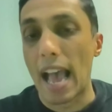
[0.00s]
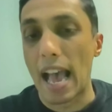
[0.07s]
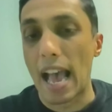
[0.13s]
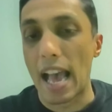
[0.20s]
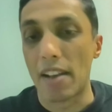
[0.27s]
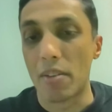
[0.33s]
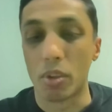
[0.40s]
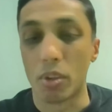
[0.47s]

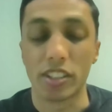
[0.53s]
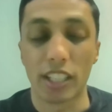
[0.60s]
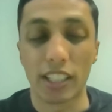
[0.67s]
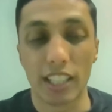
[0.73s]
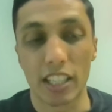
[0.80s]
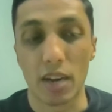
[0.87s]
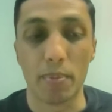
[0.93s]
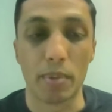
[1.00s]
And once they
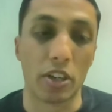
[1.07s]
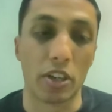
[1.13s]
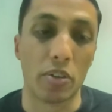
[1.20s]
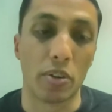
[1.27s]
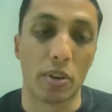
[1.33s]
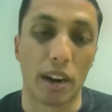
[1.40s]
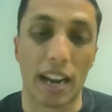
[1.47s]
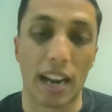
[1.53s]
set up a
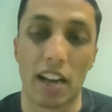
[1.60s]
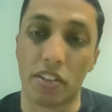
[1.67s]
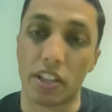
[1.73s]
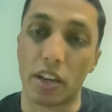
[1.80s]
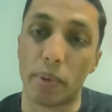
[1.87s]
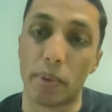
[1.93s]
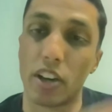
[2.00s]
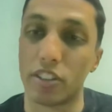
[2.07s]
donor account,
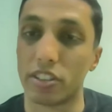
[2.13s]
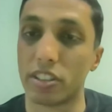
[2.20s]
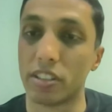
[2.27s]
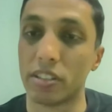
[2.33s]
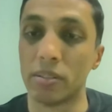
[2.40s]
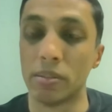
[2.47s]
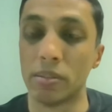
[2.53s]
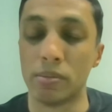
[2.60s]
they'll be asked
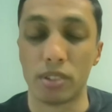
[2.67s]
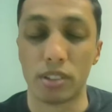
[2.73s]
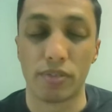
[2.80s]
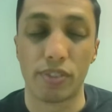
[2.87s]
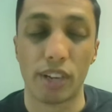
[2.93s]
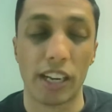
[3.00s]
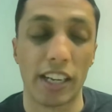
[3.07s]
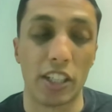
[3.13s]
to
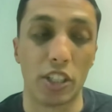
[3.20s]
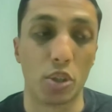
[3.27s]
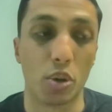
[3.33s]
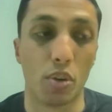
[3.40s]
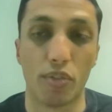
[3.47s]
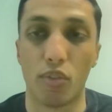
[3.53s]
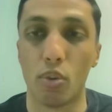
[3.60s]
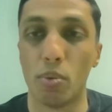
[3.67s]
fill in a
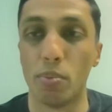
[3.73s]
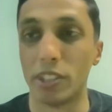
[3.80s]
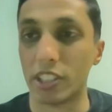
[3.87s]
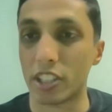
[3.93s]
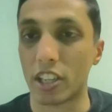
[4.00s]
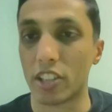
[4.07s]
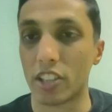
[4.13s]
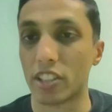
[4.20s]
short form
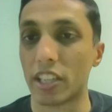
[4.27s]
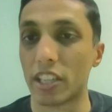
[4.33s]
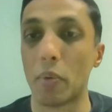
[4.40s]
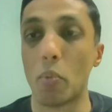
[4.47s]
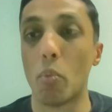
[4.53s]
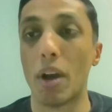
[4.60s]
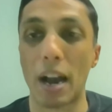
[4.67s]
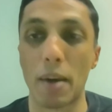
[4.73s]
just
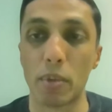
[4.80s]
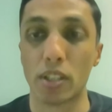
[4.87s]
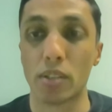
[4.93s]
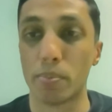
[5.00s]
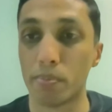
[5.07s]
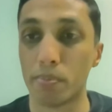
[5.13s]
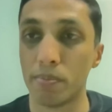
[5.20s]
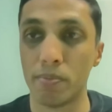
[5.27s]
asking how
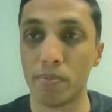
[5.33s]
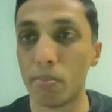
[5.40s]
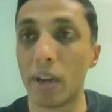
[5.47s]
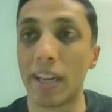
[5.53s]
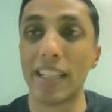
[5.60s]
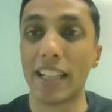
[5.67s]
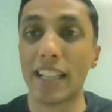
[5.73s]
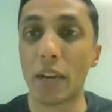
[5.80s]
much
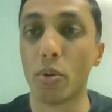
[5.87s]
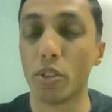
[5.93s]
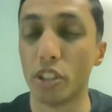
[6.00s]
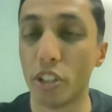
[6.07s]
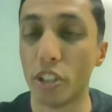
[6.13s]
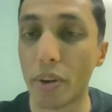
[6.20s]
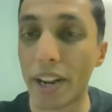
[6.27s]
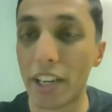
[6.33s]
money they want
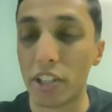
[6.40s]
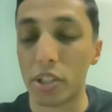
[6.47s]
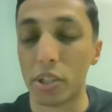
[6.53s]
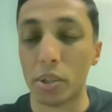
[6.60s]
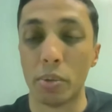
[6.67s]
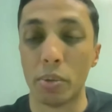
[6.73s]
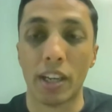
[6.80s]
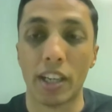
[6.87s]
to donate
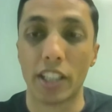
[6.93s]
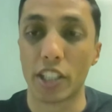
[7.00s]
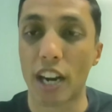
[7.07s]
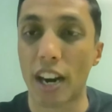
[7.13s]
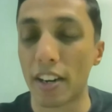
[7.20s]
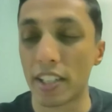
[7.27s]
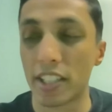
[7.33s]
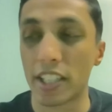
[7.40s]
to a
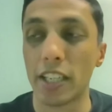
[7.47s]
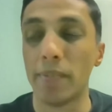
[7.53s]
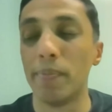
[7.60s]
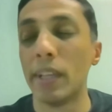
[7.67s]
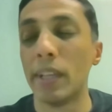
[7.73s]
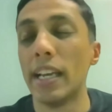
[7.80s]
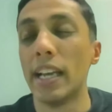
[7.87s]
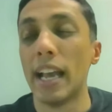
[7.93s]

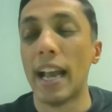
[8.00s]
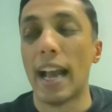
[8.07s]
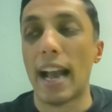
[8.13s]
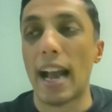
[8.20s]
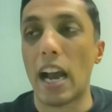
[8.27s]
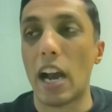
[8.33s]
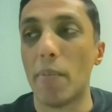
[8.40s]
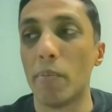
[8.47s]
charity.
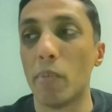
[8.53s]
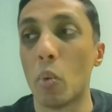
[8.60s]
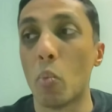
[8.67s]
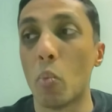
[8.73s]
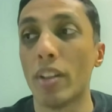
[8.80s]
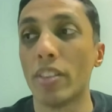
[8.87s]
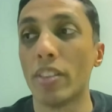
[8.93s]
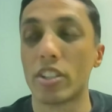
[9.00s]

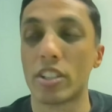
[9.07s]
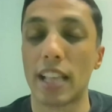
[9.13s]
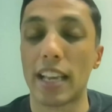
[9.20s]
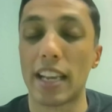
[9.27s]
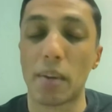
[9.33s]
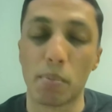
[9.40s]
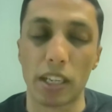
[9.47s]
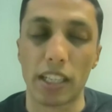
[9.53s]
Once
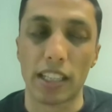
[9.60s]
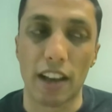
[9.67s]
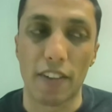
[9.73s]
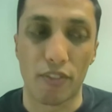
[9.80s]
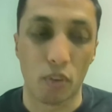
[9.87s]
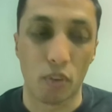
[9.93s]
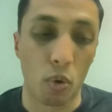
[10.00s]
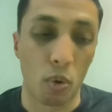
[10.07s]
they complete
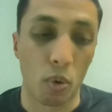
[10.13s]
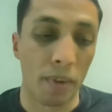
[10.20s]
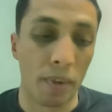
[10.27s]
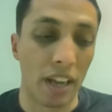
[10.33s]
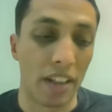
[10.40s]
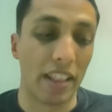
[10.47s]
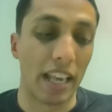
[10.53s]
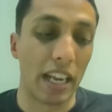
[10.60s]
that
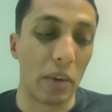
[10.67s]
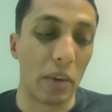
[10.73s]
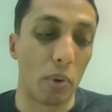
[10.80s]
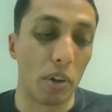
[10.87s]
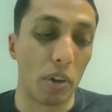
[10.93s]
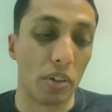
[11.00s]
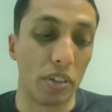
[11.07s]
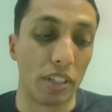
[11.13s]
form, they
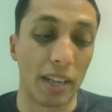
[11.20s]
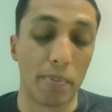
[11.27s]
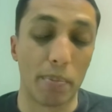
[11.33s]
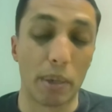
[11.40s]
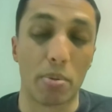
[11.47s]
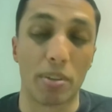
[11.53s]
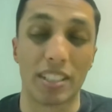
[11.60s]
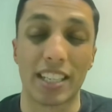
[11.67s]
will then
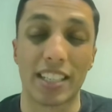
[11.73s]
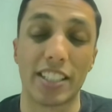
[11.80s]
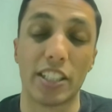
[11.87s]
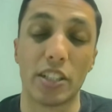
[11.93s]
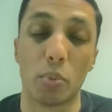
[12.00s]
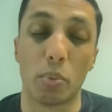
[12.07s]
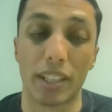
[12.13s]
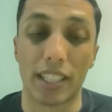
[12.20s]
be
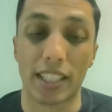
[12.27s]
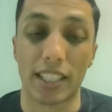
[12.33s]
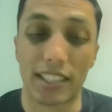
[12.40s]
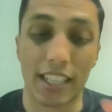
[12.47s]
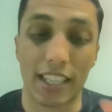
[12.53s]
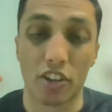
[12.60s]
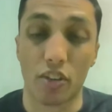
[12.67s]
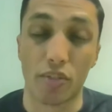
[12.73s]
presented with a
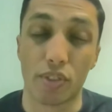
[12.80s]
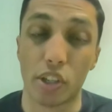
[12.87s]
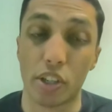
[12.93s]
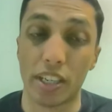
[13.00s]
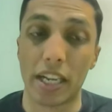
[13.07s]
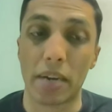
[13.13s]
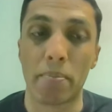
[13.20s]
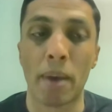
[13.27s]
set of
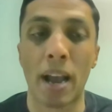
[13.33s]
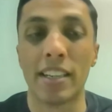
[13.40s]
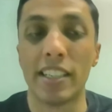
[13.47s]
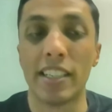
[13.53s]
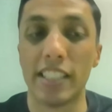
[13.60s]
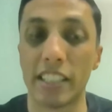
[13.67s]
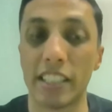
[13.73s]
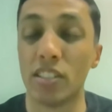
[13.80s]
unique bank
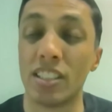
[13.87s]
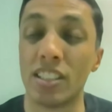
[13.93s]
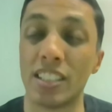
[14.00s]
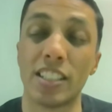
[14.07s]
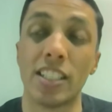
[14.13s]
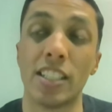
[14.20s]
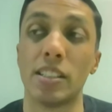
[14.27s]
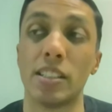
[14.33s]
details.
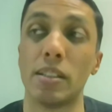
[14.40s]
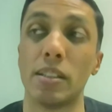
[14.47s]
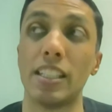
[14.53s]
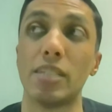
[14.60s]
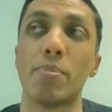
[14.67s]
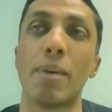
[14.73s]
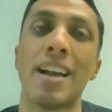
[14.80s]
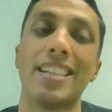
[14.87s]

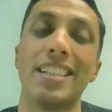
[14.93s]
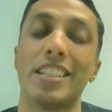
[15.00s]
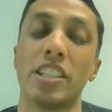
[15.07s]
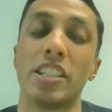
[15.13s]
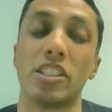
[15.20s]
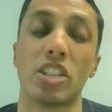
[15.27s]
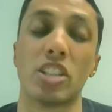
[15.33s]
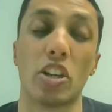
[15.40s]
These bank
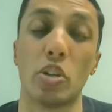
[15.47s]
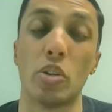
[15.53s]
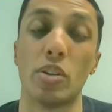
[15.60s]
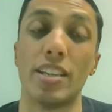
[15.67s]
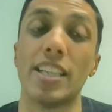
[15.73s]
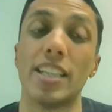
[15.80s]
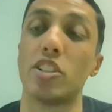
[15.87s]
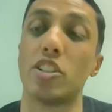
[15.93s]
details are
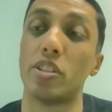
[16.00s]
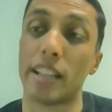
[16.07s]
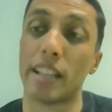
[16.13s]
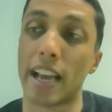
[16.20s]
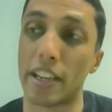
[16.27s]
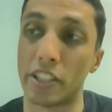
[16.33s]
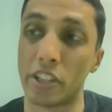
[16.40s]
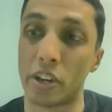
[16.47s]
unique to
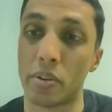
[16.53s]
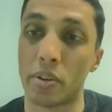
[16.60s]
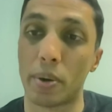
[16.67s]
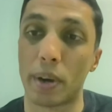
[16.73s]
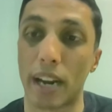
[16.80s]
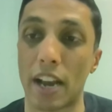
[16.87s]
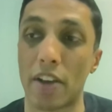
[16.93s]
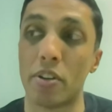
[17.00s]
their
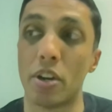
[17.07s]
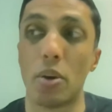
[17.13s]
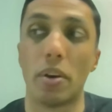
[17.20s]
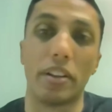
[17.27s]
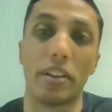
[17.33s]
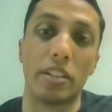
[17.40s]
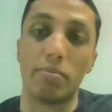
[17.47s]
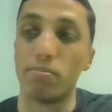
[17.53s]
donor account. No
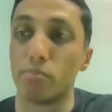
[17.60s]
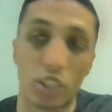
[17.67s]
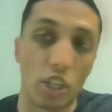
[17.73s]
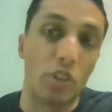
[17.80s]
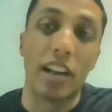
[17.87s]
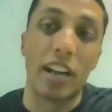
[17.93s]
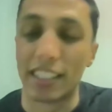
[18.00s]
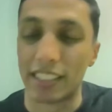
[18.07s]
other
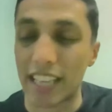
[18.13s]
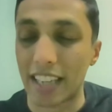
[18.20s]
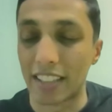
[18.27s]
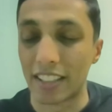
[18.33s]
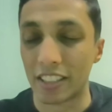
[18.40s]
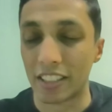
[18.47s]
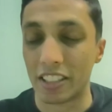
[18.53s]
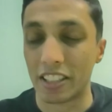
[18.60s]
donor has
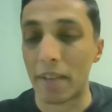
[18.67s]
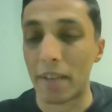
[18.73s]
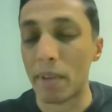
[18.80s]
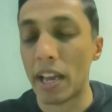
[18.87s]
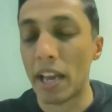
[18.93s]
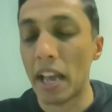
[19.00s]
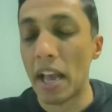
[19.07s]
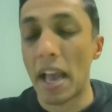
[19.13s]
access to
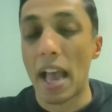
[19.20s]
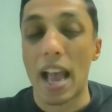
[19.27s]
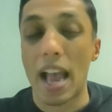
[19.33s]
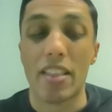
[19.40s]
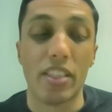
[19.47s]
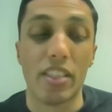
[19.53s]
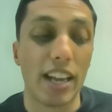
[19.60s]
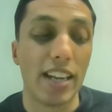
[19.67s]
them.
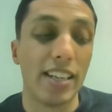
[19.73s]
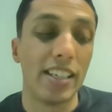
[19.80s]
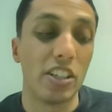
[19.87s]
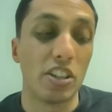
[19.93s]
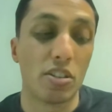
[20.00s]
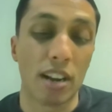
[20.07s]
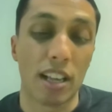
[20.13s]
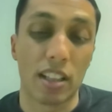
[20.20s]
They need
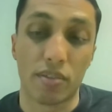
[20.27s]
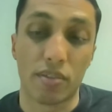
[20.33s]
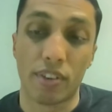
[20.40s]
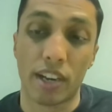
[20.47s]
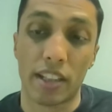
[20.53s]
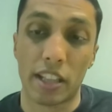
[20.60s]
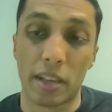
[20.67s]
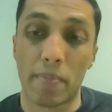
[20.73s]
to
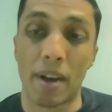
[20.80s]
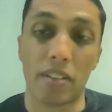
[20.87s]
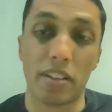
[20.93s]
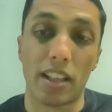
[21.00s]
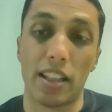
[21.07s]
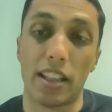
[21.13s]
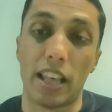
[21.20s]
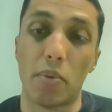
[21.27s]
transfer the amount
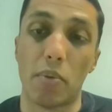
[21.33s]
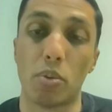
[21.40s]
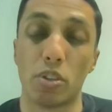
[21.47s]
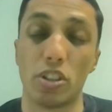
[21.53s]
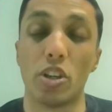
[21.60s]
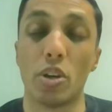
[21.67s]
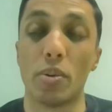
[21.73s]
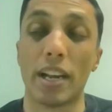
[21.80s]
that they want
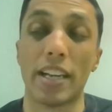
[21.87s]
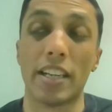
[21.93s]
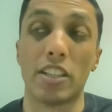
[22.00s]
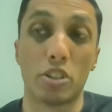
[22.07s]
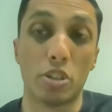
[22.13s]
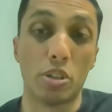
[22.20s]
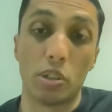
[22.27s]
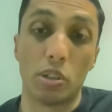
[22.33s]
to
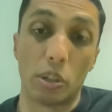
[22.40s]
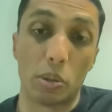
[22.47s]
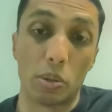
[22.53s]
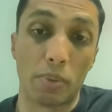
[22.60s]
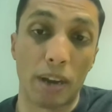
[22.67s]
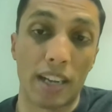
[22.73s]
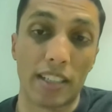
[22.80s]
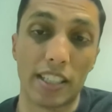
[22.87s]
donate to
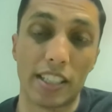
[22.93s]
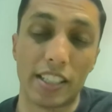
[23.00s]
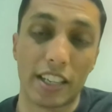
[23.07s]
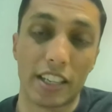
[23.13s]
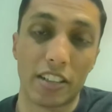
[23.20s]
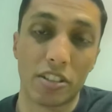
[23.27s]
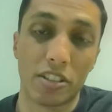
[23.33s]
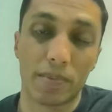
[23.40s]
those bank
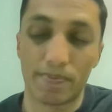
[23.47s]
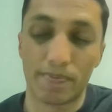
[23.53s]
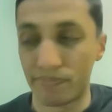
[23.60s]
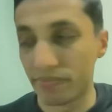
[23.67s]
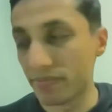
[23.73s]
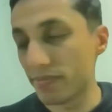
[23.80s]
details.